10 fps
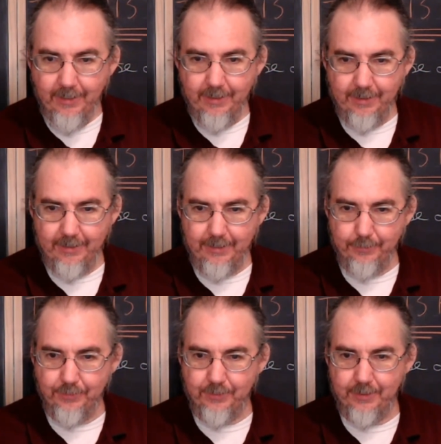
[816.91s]
it
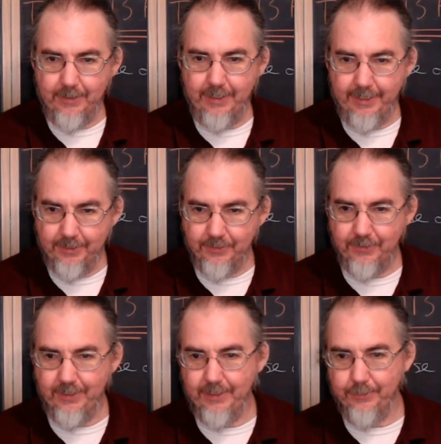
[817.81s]
was the
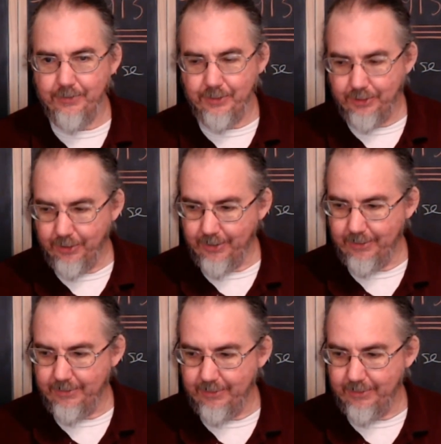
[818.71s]
agency that was in charge